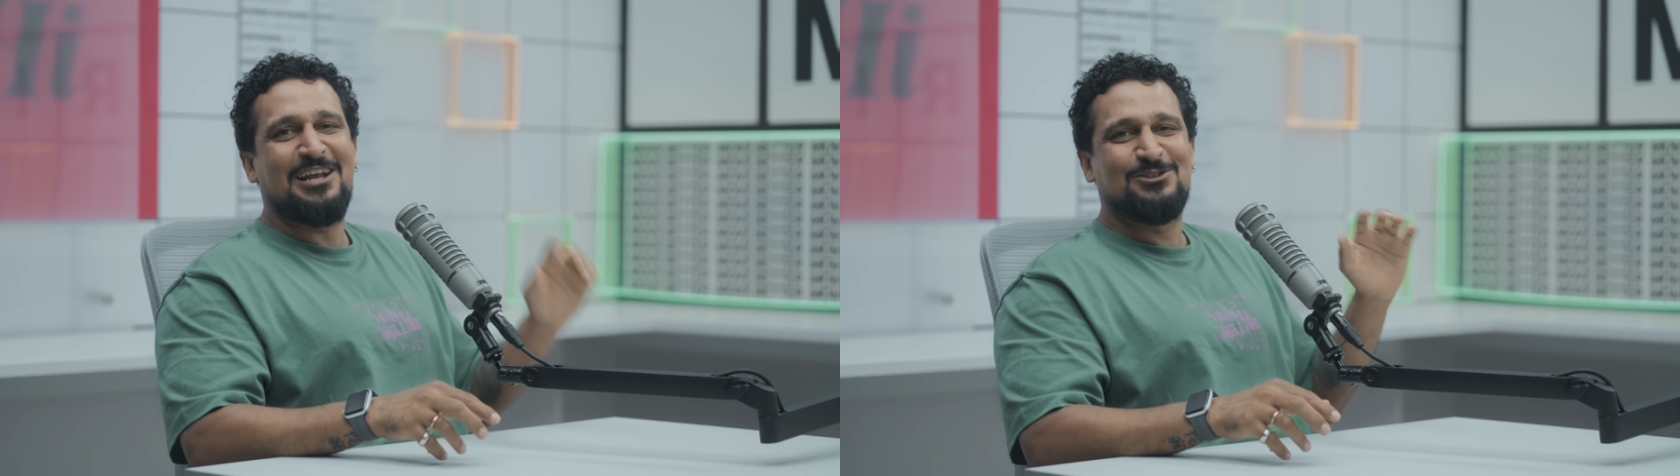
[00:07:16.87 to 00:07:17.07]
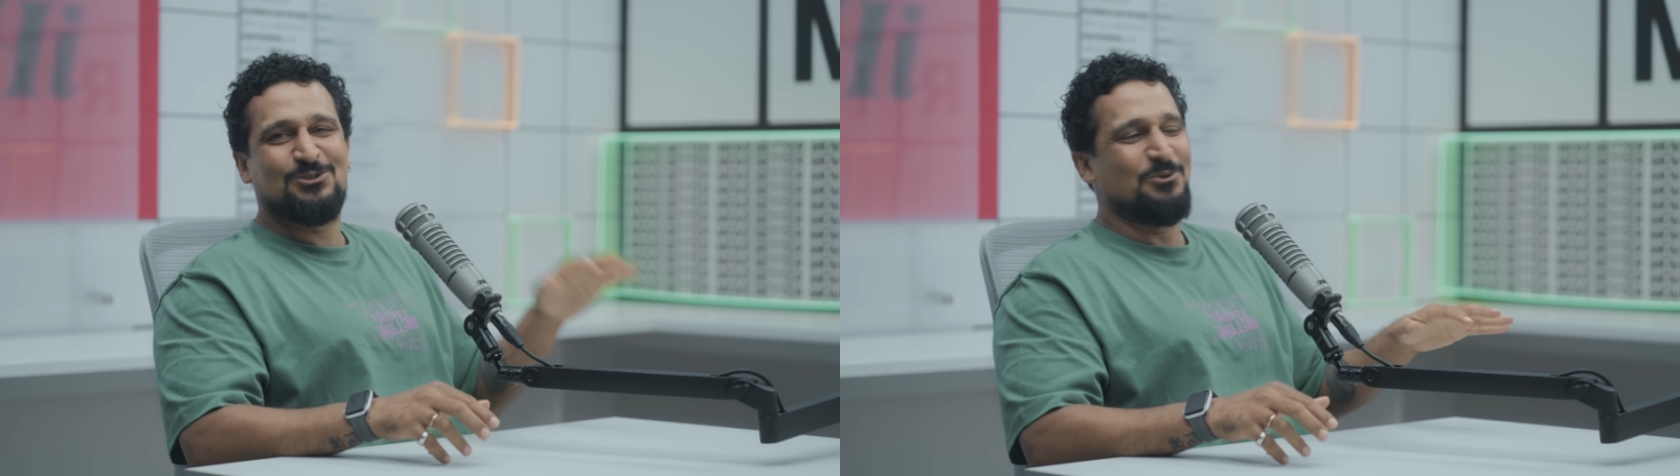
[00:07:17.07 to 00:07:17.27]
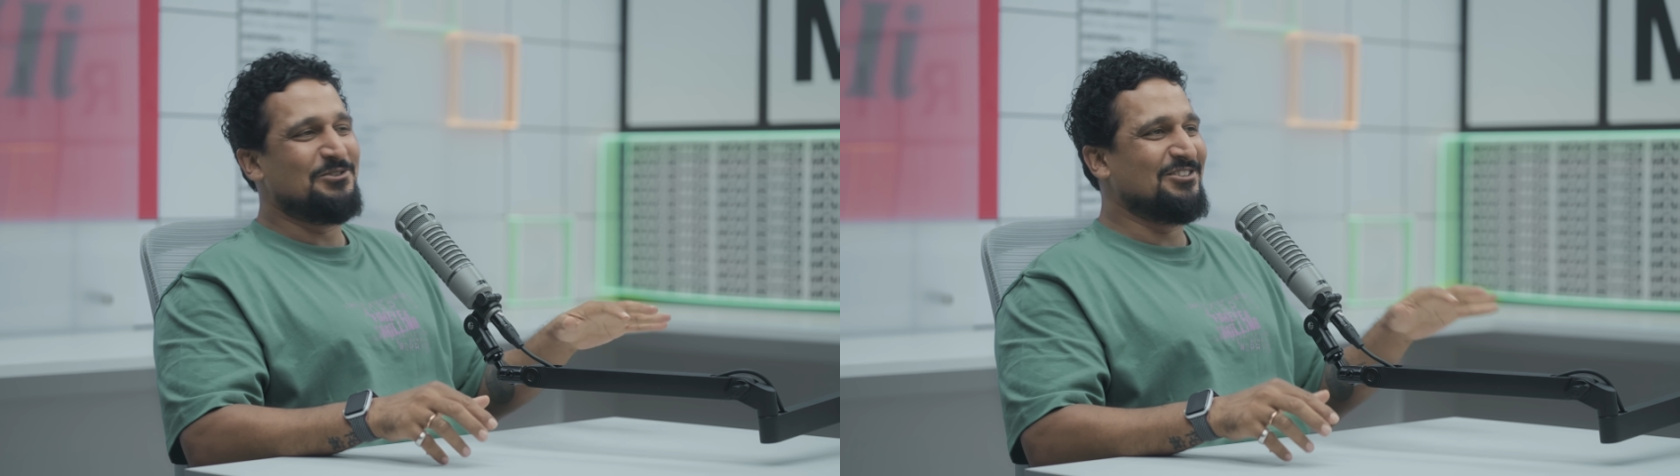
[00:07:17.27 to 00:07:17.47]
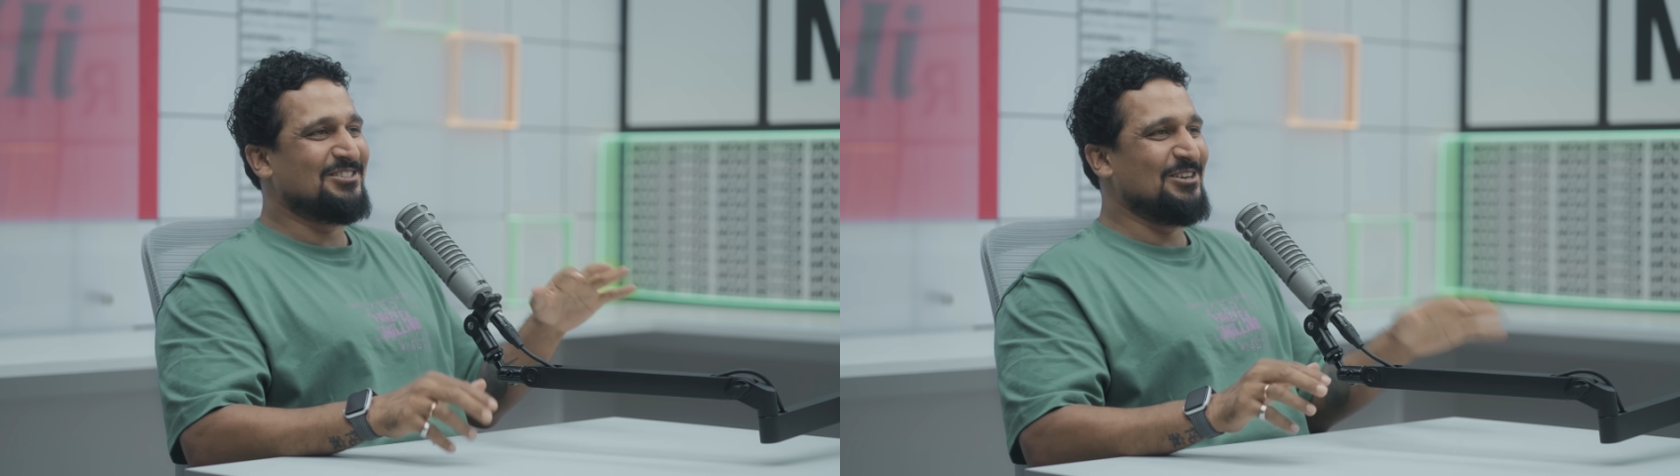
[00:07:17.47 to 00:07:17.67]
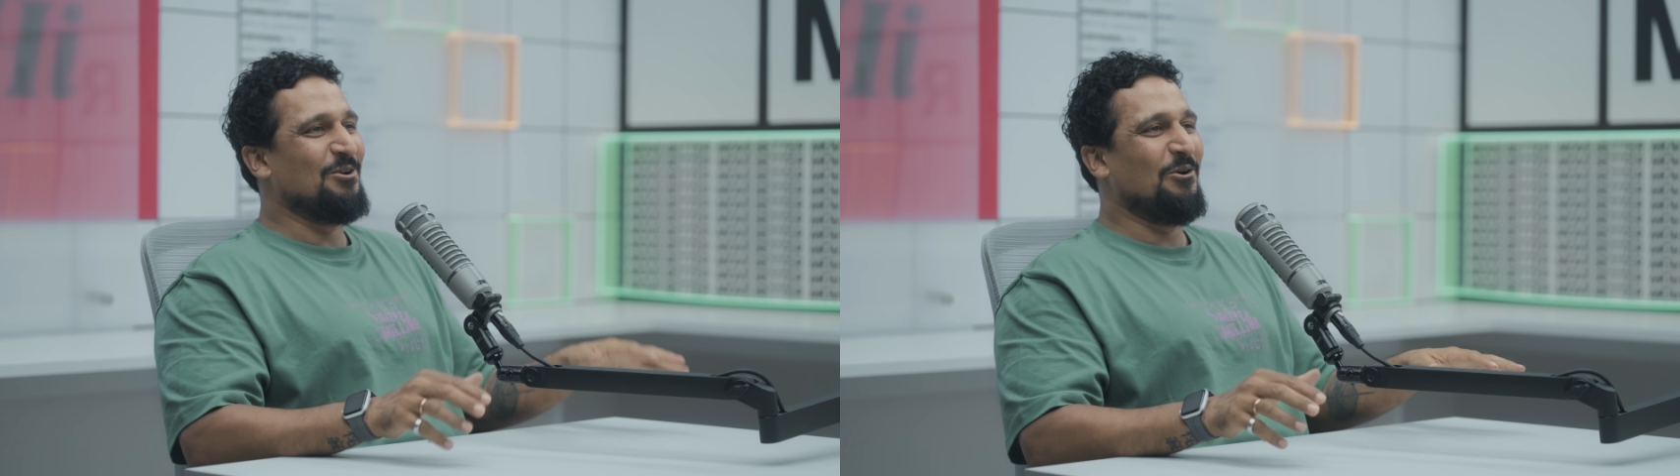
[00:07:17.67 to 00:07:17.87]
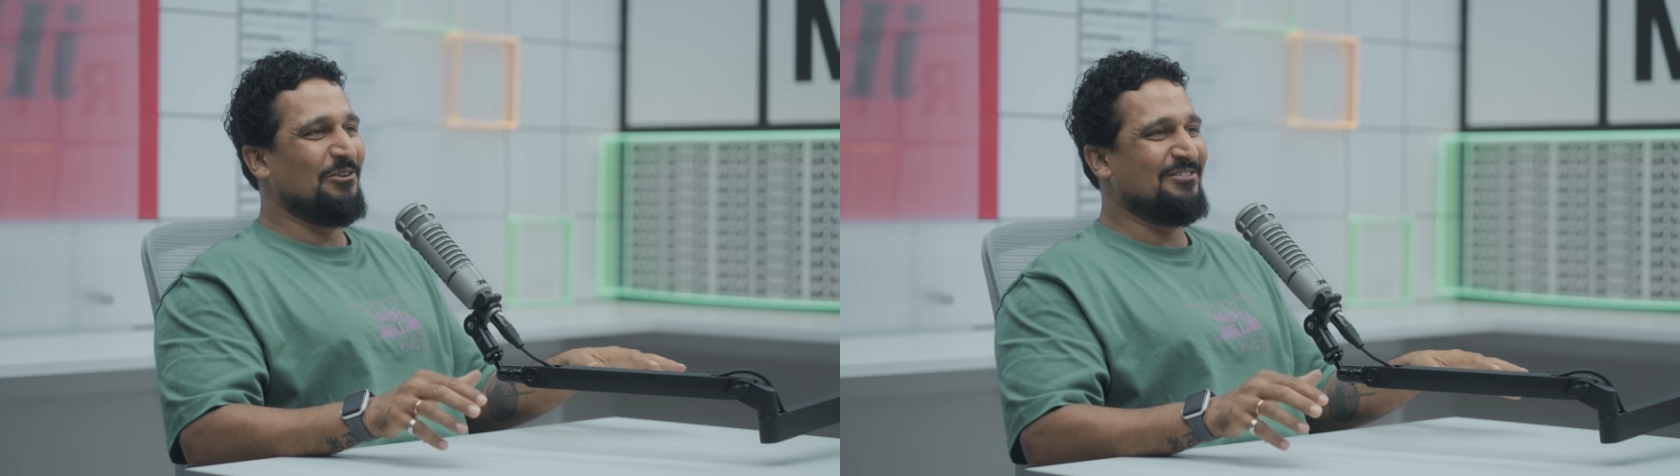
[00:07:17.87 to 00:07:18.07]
and soldiers in all of